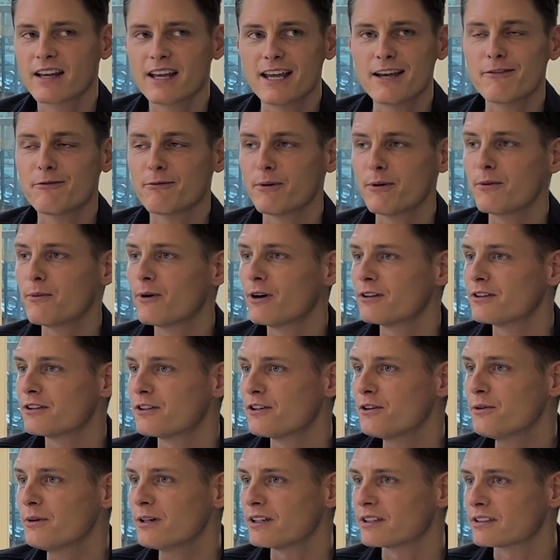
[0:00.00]
If we were in the
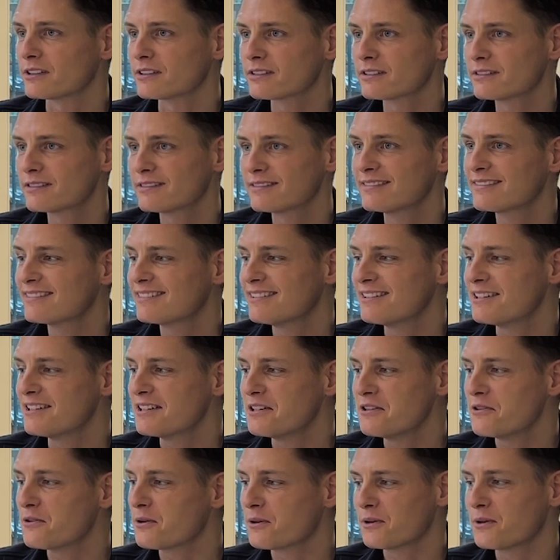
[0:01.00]
US,
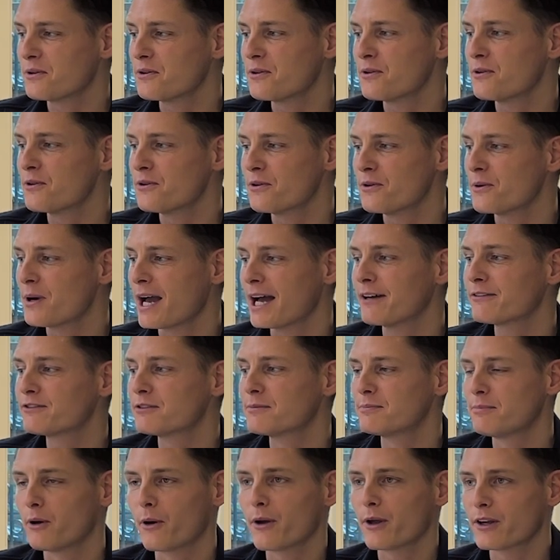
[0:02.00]
you have
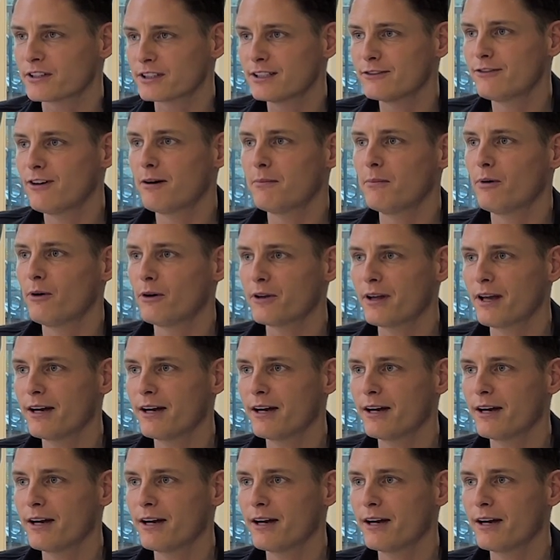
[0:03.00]
to blow yourself up more.